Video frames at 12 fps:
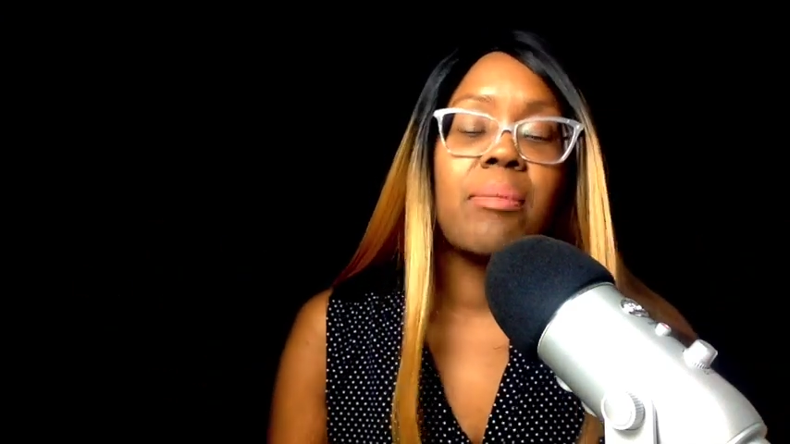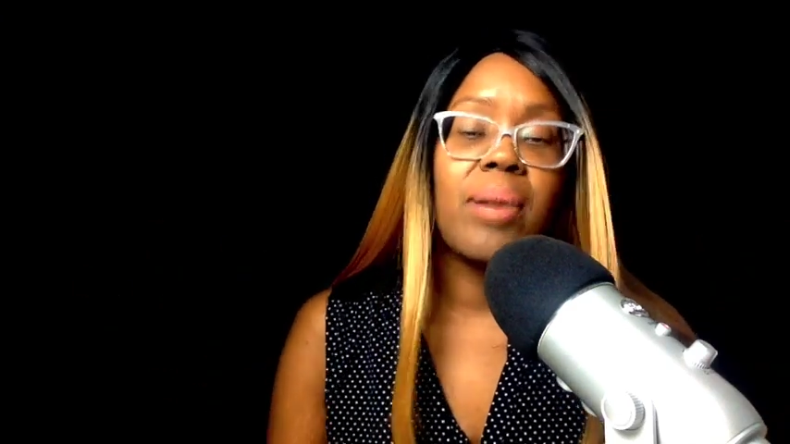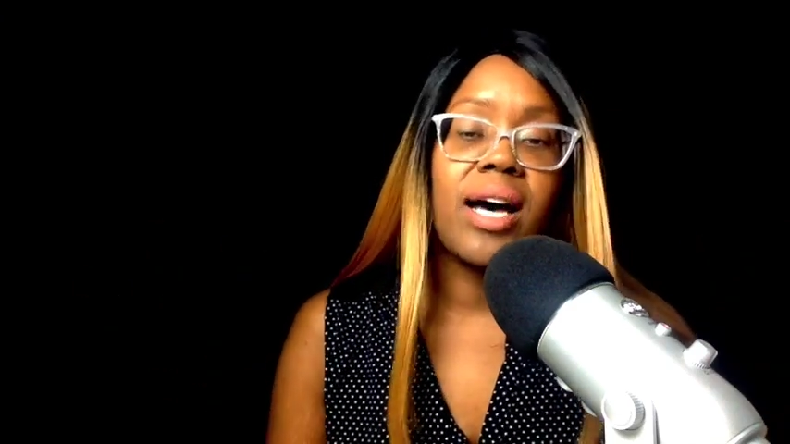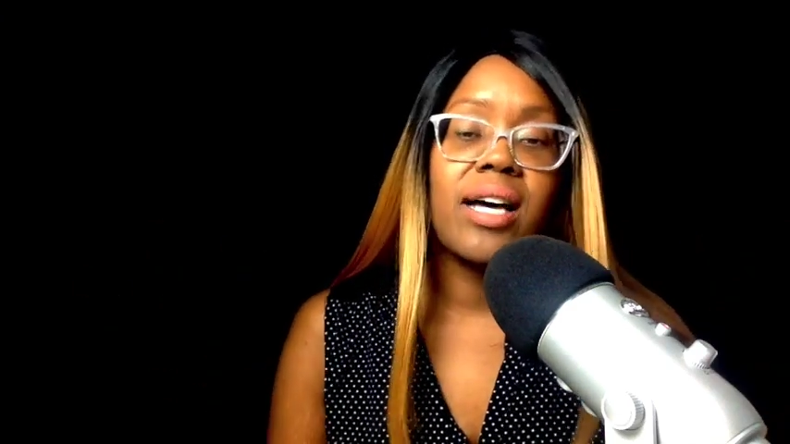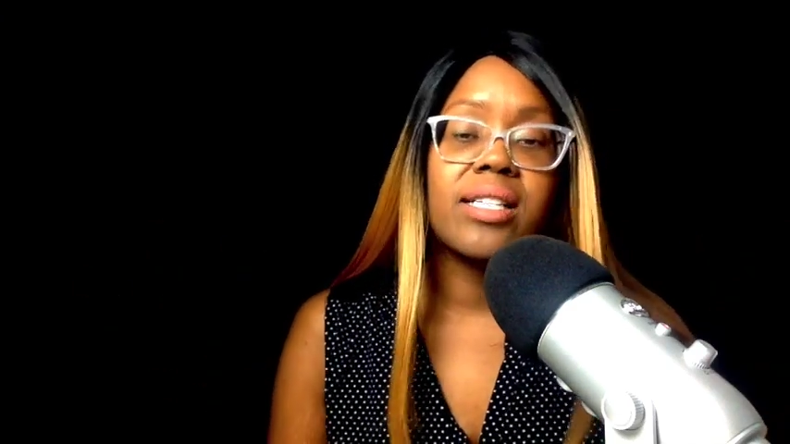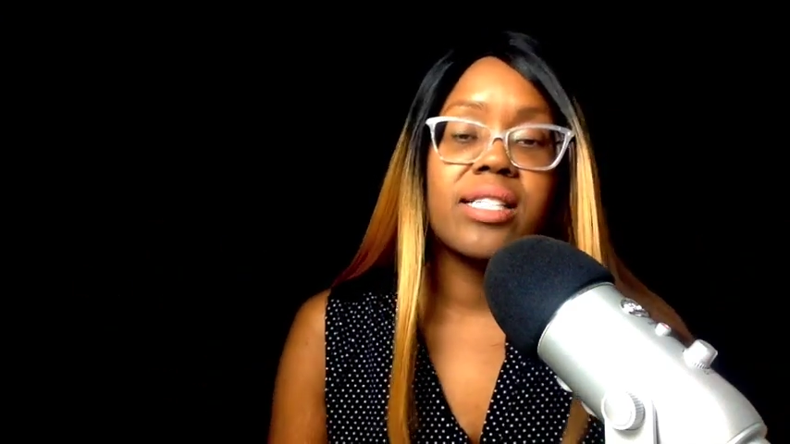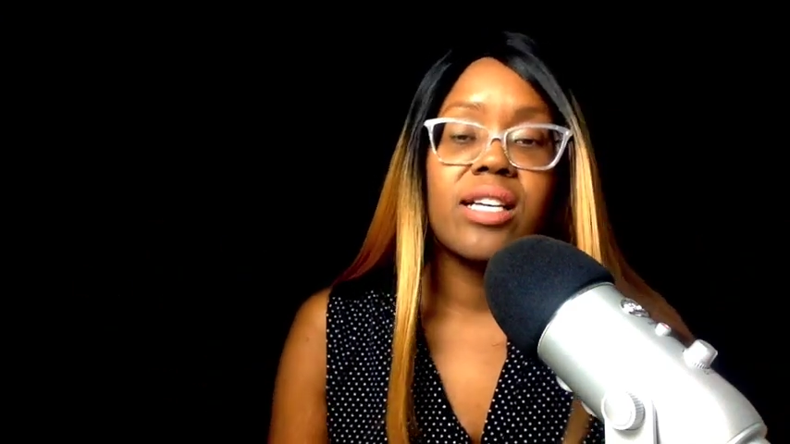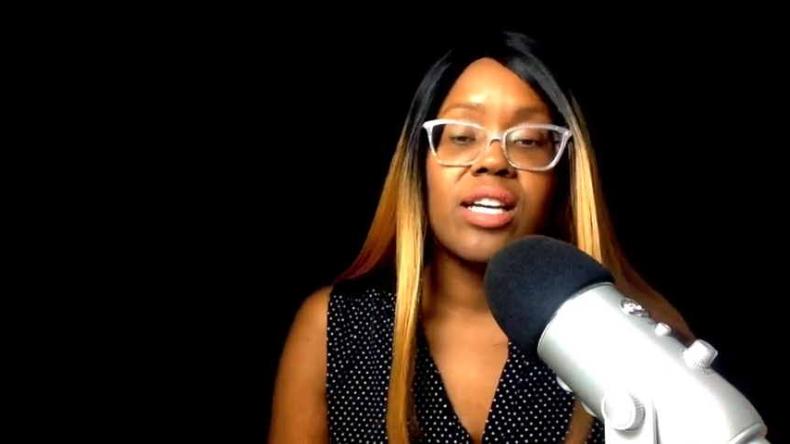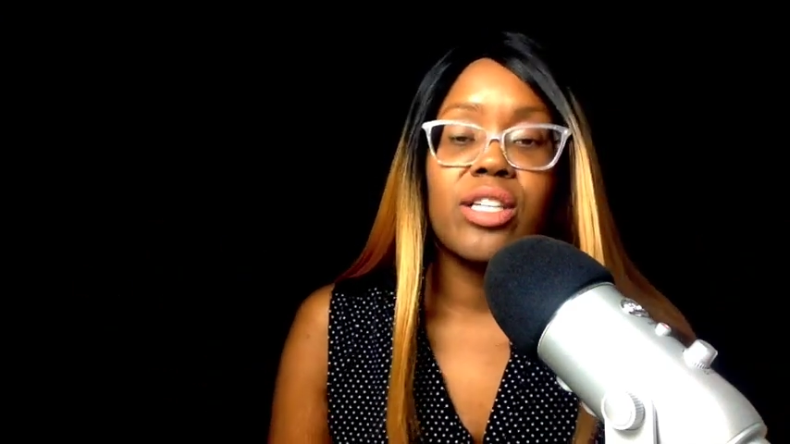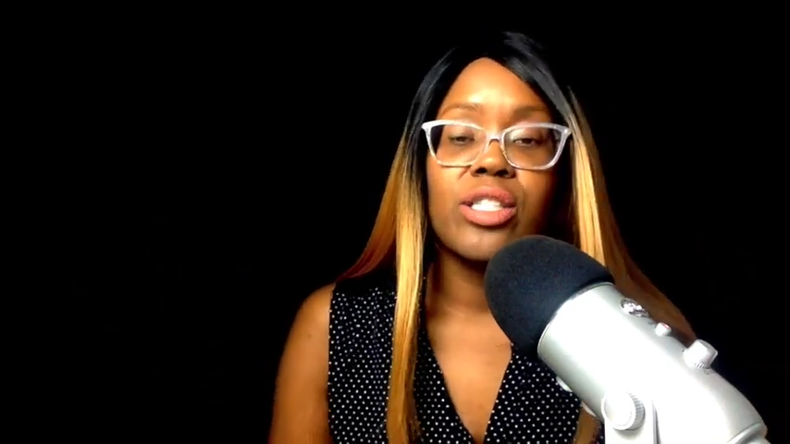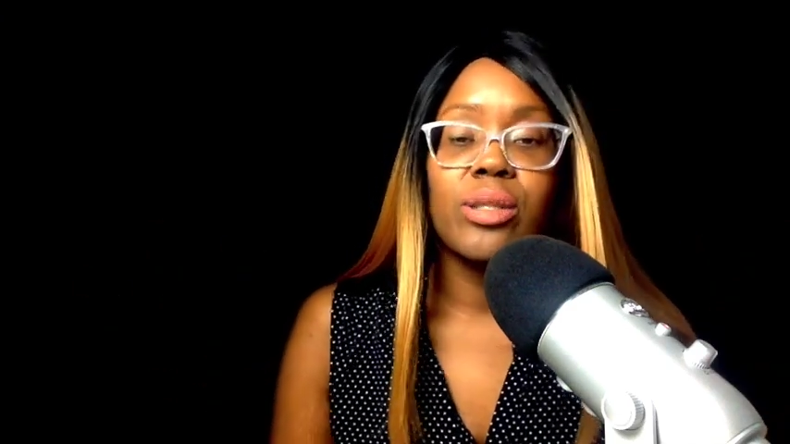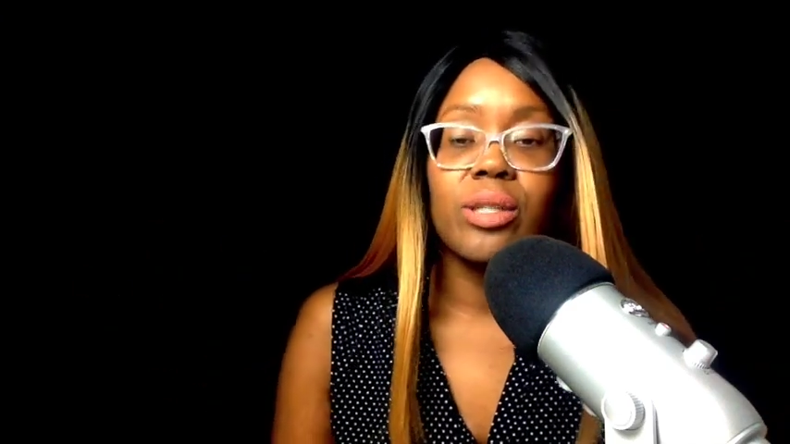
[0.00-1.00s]
but
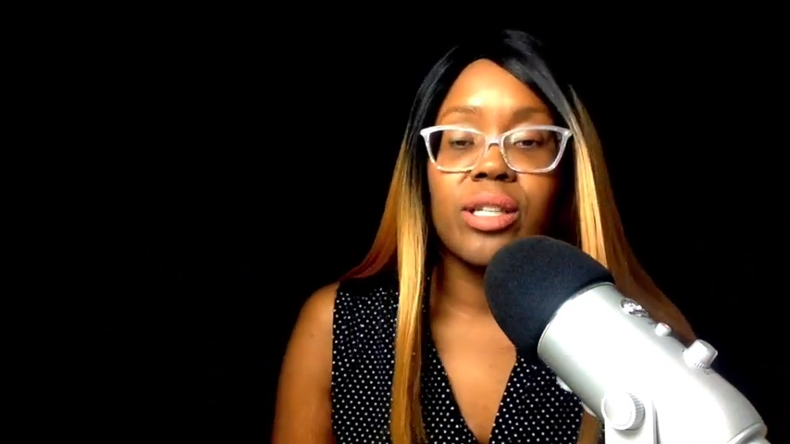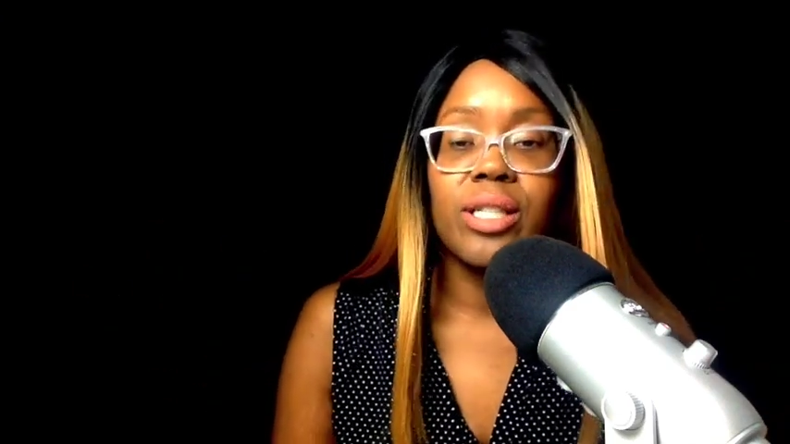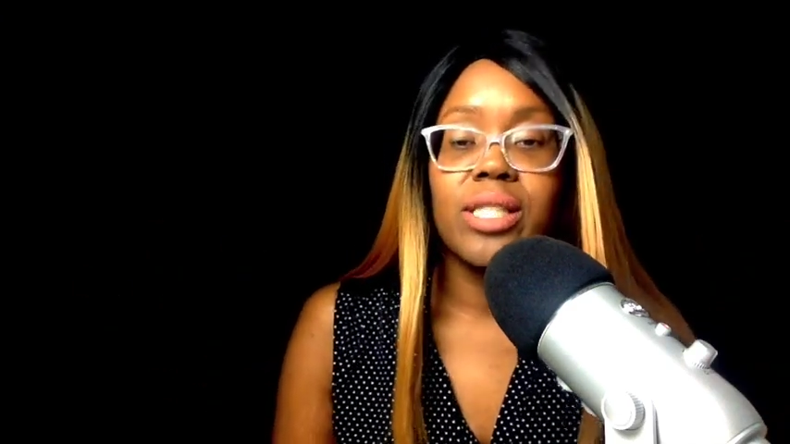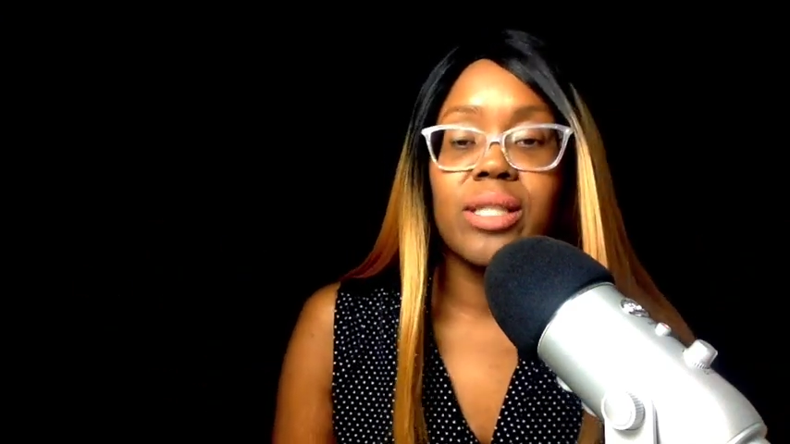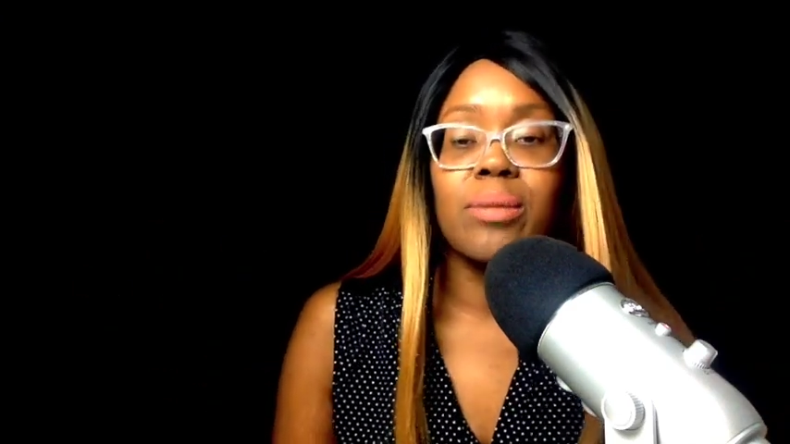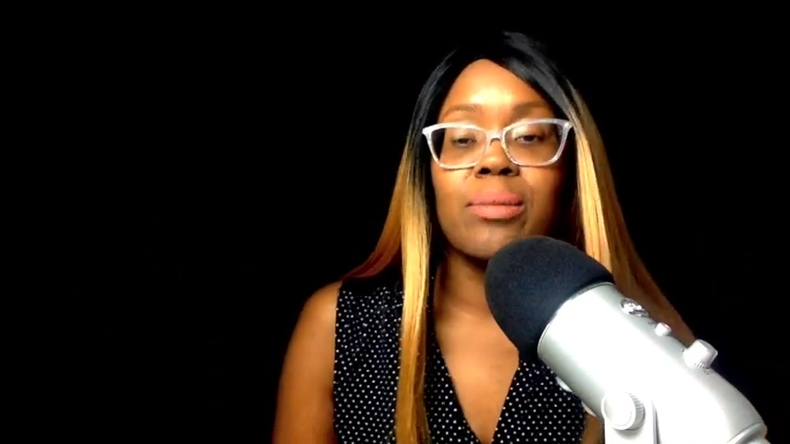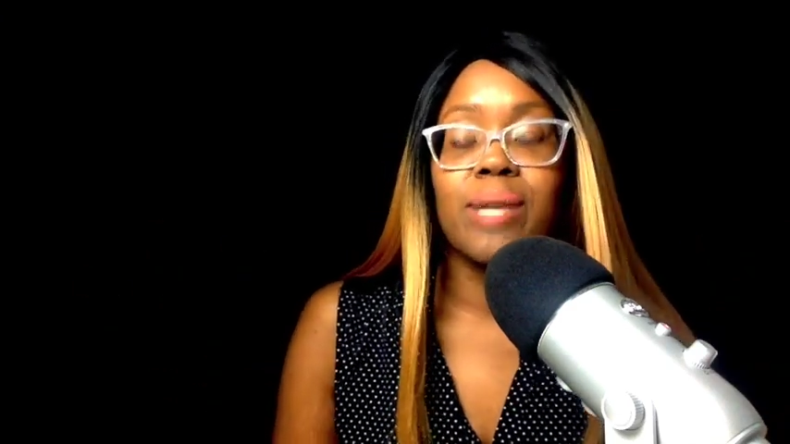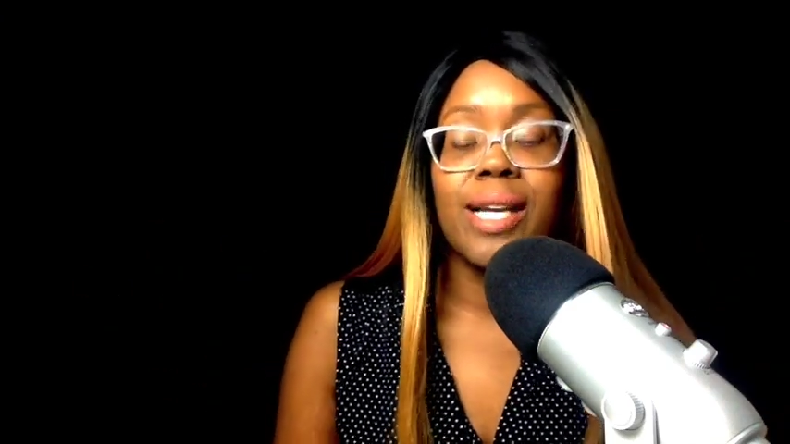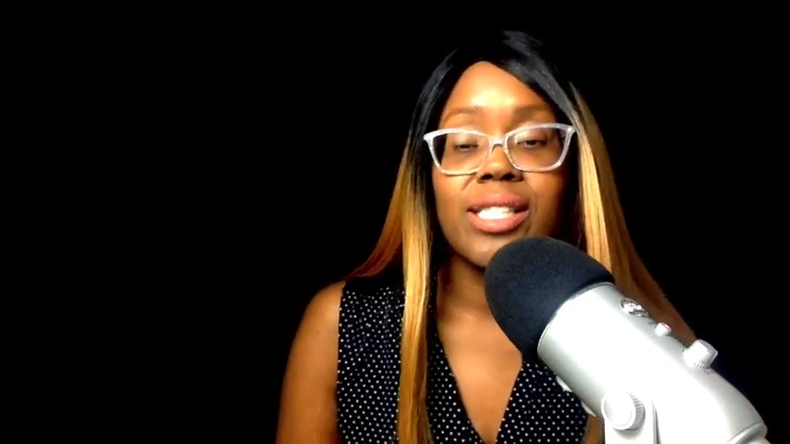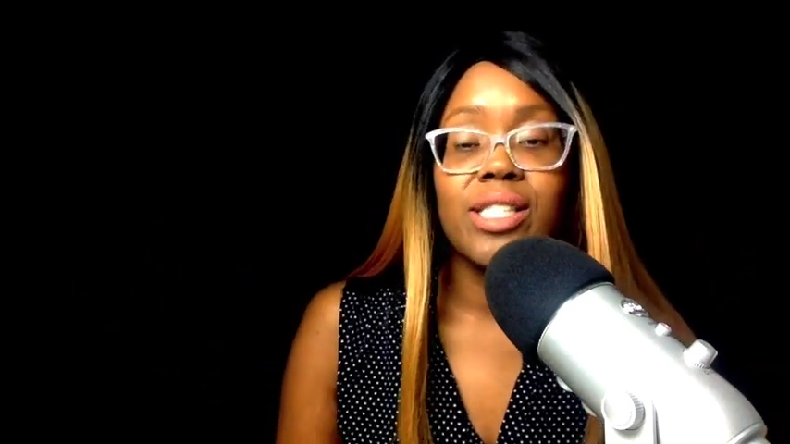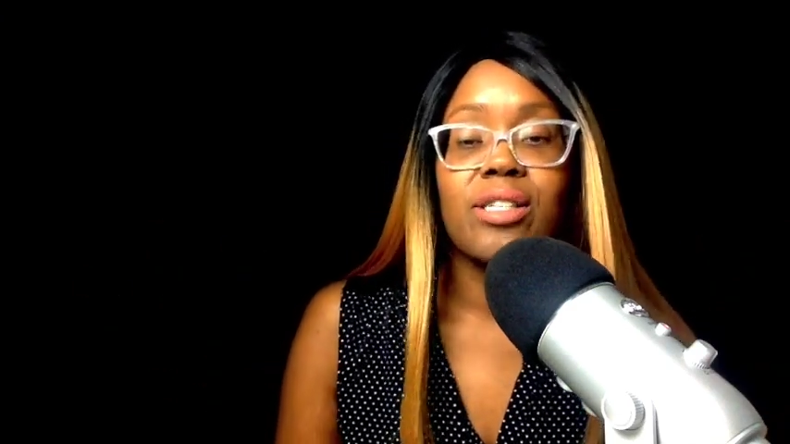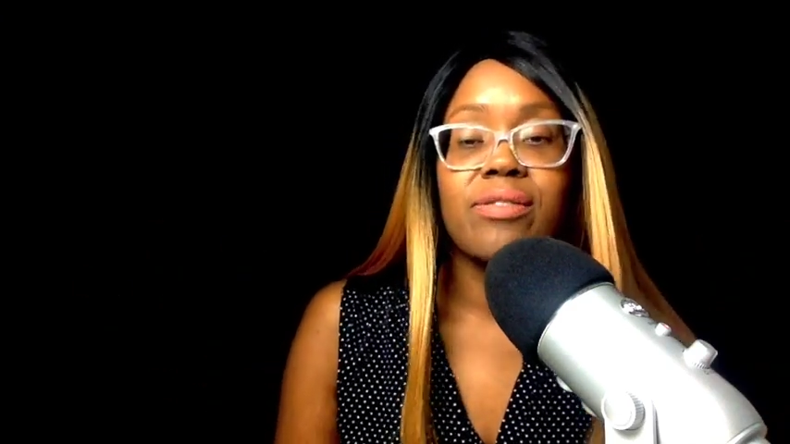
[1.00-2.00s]
you're going to
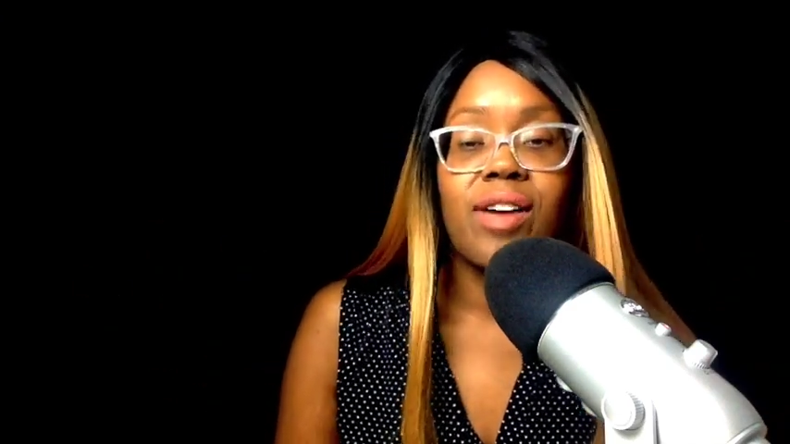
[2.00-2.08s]
erase your